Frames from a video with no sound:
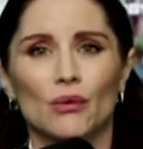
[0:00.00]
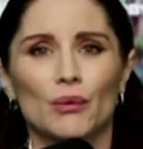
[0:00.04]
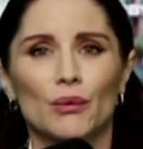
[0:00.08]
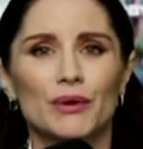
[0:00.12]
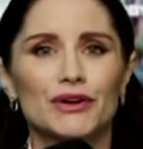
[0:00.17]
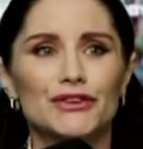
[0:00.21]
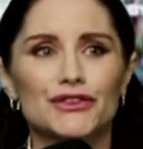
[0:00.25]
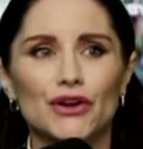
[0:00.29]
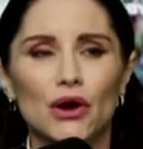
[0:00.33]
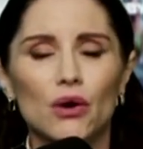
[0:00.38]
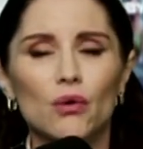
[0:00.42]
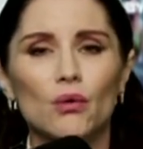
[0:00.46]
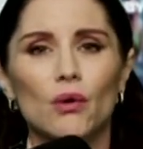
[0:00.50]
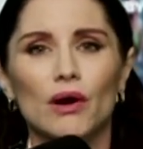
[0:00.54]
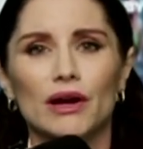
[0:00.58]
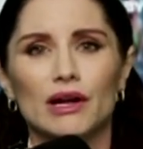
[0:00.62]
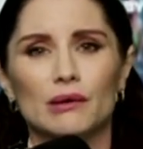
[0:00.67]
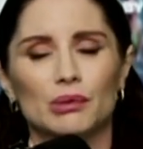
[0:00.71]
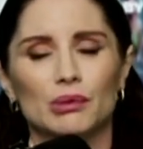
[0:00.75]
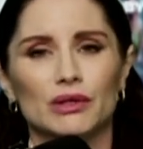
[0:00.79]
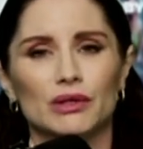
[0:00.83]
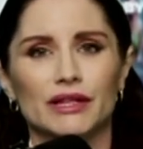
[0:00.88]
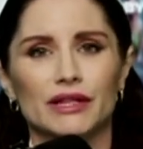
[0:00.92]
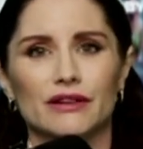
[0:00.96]
We don't want
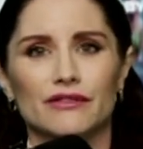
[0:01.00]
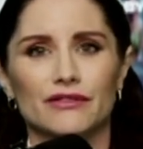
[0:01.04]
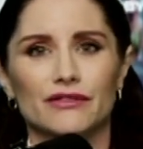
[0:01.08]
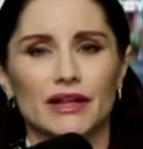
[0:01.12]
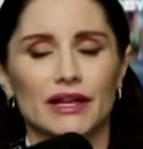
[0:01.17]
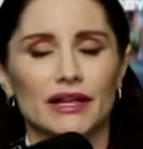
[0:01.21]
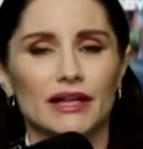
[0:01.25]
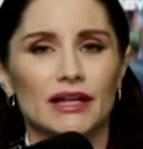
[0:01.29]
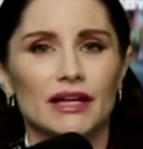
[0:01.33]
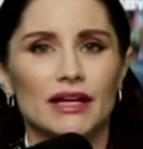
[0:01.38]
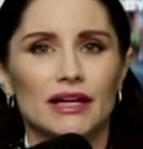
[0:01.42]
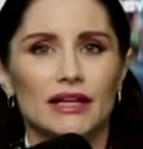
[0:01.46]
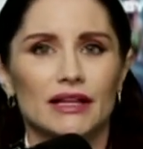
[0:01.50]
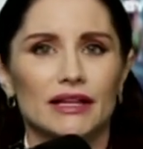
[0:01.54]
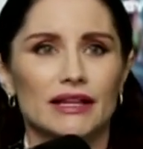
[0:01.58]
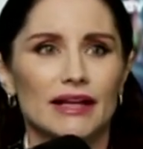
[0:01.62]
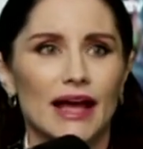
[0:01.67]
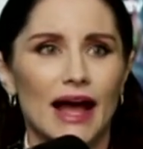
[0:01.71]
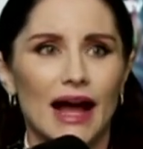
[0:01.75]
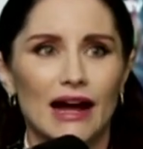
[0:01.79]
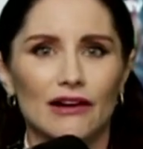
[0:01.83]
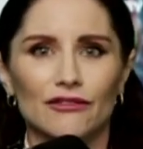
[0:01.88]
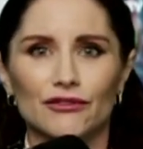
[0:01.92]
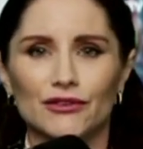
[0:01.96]
to believe that
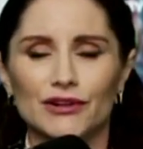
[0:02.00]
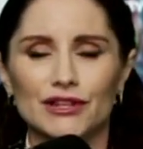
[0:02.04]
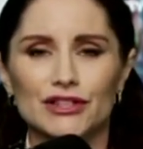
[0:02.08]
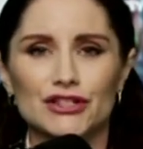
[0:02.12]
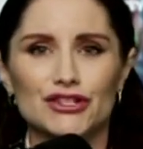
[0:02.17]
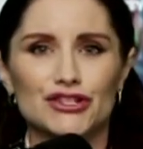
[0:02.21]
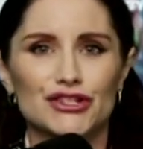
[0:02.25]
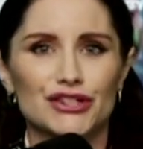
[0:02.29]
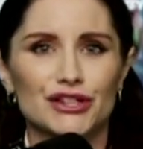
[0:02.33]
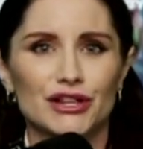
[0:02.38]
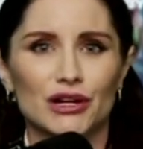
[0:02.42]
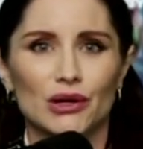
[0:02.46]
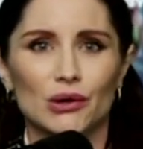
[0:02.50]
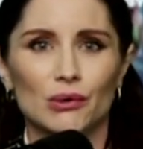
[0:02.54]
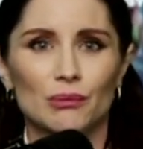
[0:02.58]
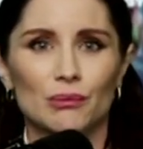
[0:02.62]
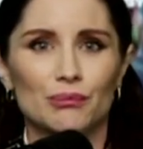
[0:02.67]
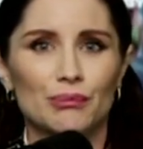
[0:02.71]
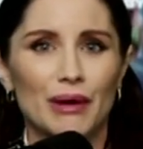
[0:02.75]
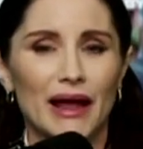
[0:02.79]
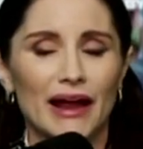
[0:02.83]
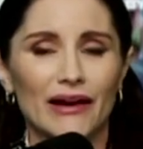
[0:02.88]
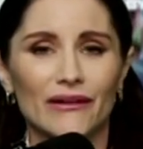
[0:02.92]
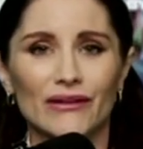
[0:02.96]
the average,
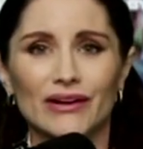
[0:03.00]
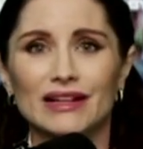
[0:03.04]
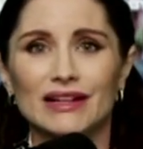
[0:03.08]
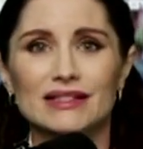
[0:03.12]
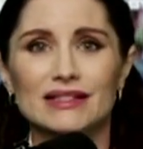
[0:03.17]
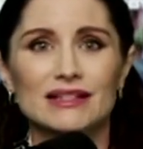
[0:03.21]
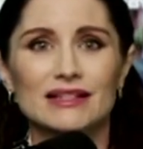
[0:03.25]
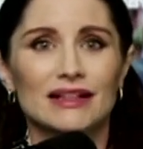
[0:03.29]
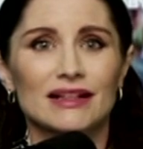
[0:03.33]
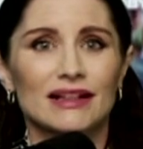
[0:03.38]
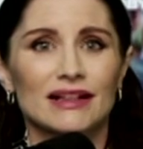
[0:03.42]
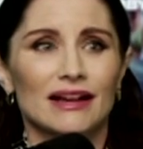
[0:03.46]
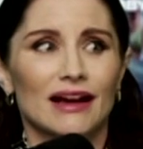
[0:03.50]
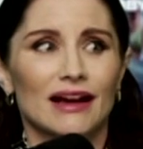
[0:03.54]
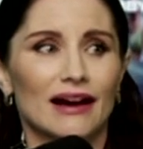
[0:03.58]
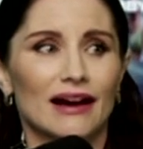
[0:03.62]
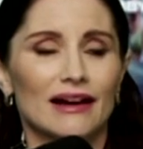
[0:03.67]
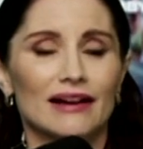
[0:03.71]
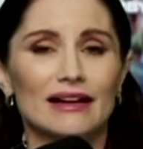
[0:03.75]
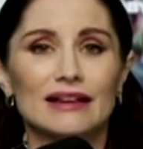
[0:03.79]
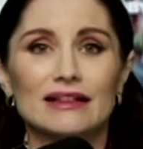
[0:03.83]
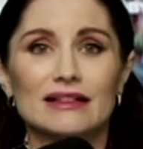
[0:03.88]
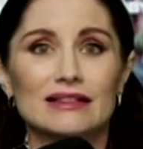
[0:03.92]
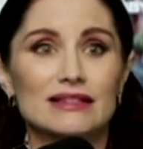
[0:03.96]
parent
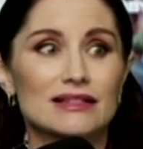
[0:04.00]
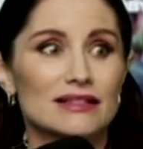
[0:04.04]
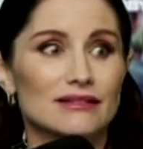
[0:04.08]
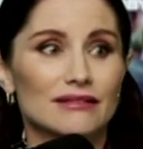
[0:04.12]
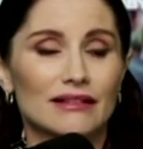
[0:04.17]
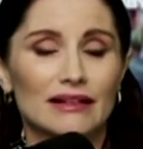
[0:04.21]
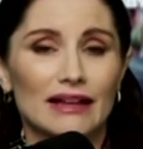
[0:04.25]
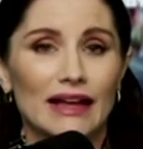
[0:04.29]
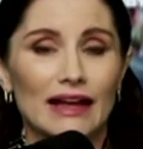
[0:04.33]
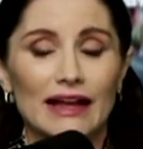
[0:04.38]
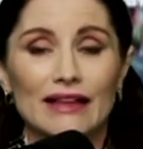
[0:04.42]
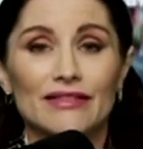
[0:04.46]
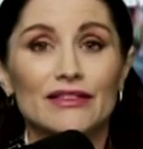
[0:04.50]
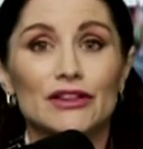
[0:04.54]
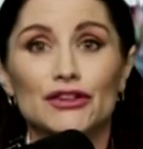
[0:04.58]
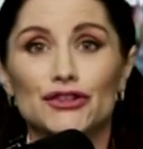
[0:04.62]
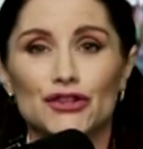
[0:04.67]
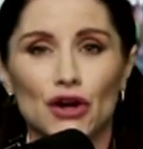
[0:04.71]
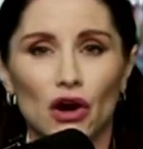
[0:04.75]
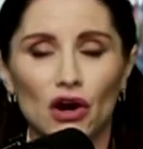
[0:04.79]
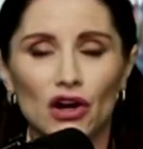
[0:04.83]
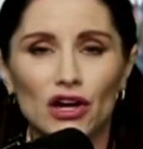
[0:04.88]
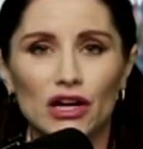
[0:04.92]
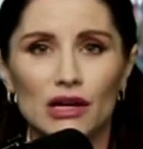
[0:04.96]
is in the
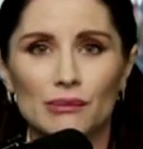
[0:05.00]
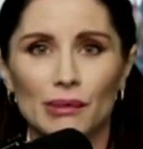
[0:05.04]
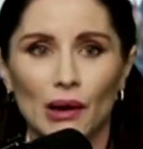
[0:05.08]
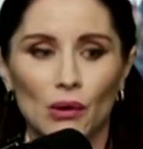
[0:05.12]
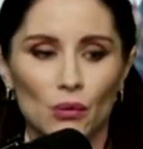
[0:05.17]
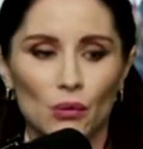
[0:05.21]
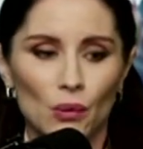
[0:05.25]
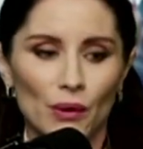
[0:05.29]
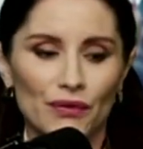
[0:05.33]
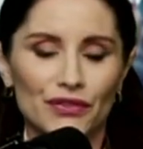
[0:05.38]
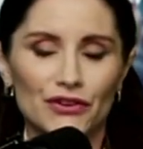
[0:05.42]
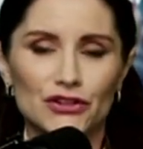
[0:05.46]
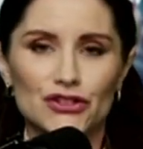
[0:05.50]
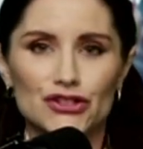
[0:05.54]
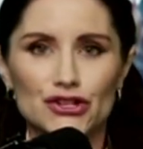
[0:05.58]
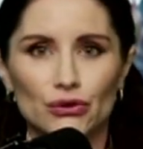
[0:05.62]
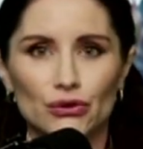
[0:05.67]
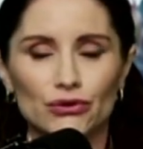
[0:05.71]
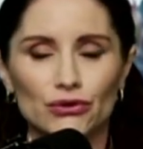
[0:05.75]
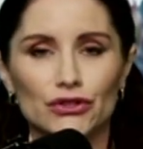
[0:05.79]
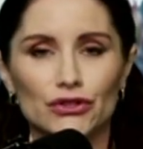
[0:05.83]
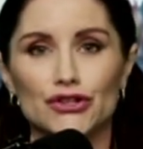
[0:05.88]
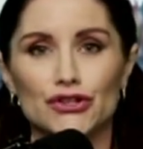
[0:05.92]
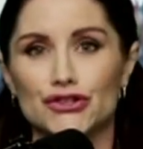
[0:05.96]
dark about what their
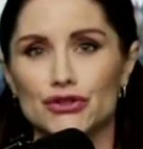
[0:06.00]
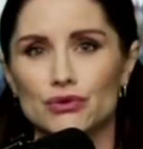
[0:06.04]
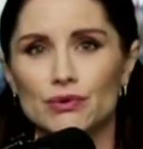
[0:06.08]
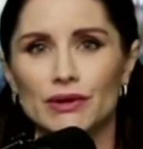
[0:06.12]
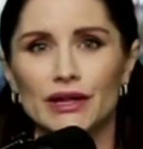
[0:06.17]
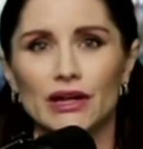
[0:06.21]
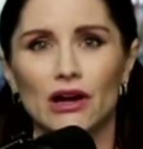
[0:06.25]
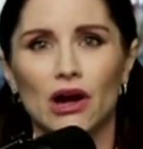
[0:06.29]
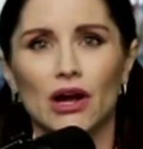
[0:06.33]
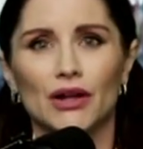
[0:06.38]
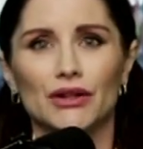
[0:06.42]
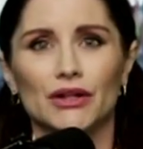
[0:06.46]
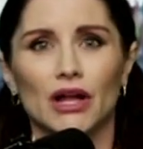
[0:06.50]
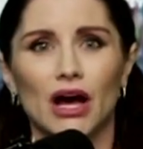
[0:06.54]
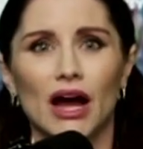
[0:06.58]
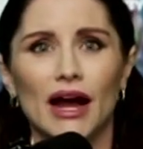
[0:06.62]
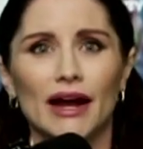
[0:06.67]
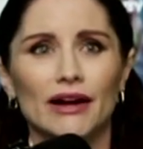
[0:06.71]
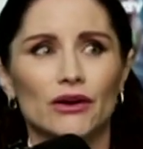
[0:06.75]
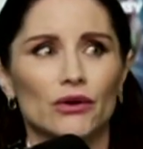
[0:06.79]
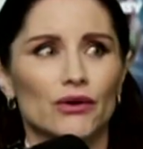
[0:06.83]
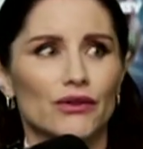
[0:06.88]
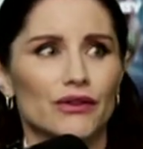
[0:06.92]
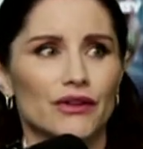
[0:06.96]
children are doing
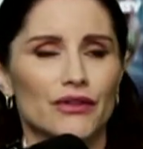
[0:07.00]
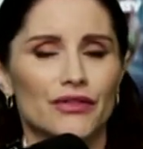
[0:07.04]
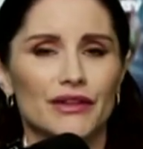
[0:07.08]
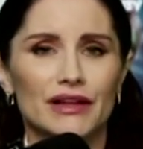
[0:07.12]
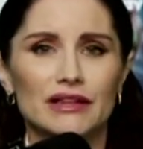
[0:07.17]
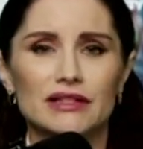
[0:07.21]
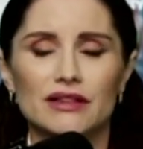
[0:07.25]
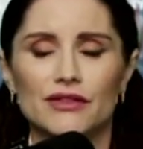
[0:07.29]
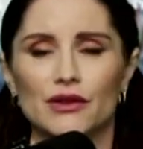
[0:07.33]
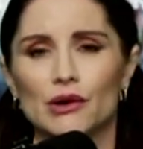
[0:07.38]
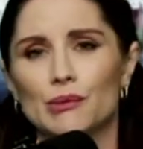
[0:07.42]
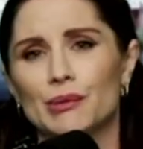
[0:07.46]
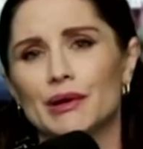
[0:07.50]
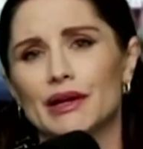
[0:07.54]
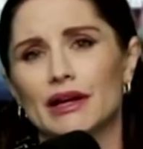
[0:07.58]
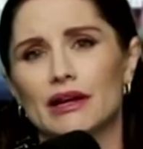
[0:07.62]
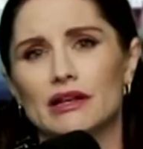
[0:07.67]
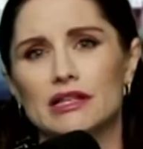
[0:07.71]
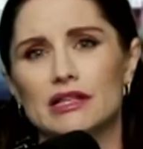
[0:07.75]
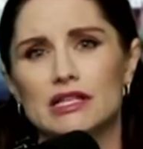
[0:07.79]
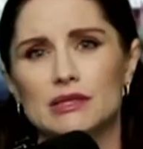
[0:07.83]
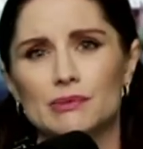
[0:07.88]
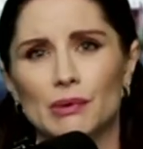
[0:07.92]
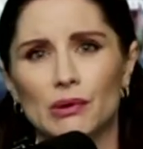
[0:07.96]
online or the things that they're being
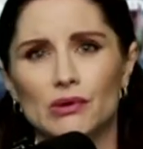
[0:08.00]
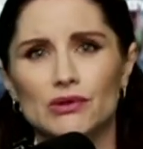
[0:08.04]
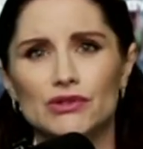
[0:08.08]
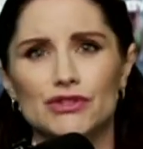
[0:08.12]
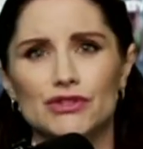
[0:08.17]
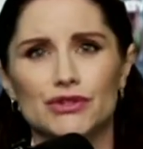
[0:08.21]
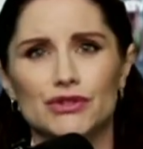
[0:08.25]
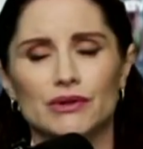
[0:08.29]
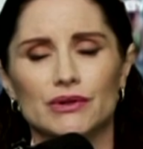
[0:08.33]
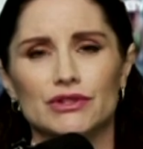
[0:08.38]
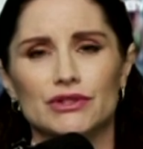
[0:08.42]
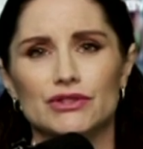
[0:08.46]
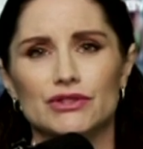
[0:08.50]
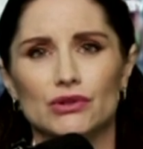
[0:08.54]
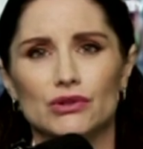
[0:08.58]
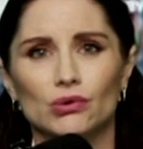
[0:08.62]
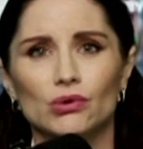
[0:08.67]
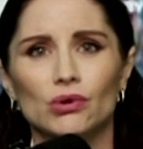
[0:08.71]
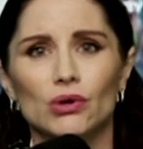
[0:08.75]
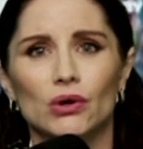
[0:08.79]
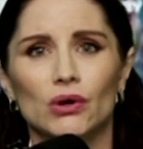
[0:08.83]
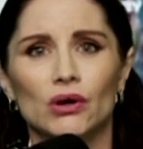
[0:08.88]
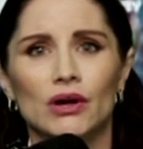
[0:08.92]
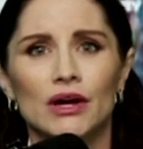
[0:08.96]
exposed to at
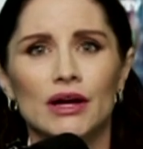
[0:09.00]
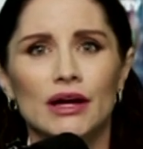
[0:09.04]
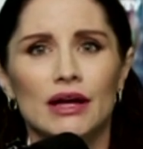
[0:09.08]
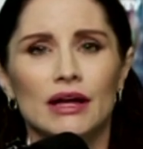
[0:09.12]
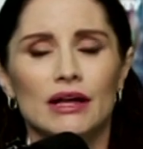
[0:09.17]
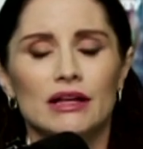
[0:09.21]
school.